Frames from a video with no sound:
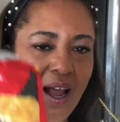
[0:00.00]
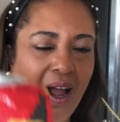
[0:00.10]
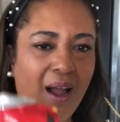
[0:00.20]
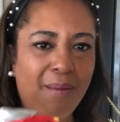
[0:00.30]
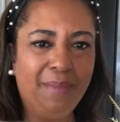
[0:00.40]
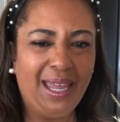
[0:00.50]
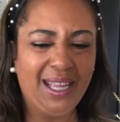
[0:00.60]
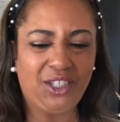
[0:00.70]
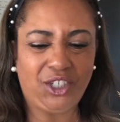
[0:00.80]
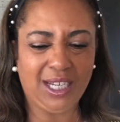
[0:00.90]

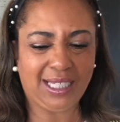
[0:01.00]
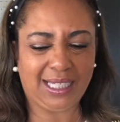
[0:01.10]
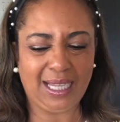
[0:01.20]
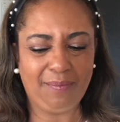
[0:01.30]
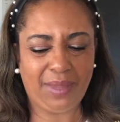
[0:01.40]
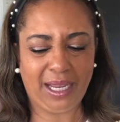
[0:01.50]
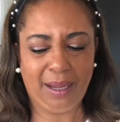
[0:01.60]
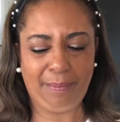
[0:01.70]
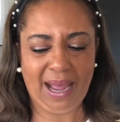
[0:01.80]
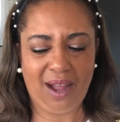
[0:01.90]
It's just something
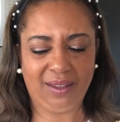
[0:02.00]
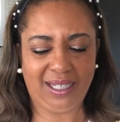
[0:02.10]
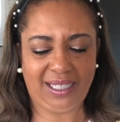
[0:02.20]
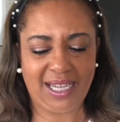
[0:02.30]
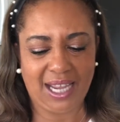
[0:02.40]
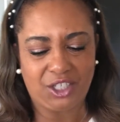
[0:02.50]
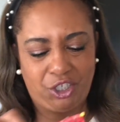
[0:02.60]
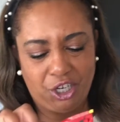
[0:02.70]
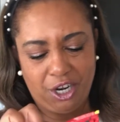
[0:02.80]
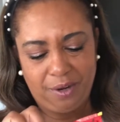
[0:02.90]
about the
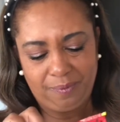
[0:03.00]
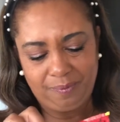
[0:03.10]
texture